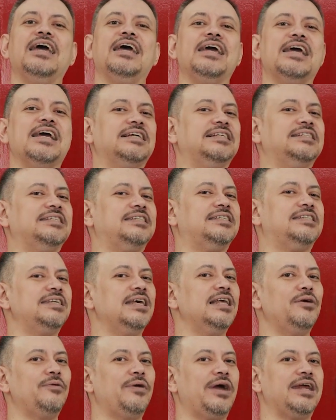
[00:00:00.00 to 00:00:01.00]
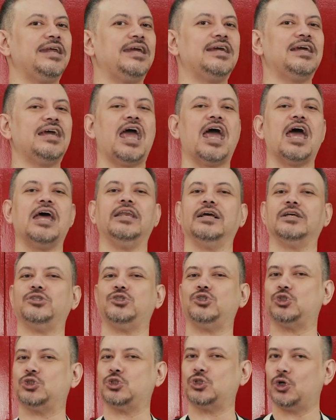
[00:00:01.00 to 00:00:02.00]
exhilarating, and
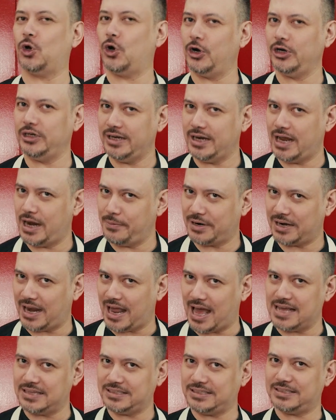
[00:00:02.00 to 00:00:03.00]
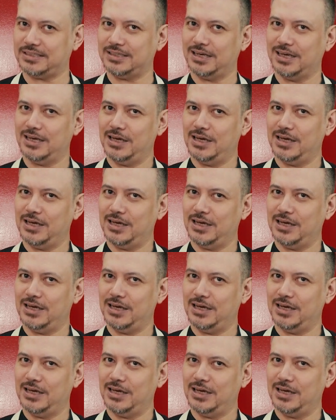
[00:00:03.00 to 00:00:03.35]
extraordinary class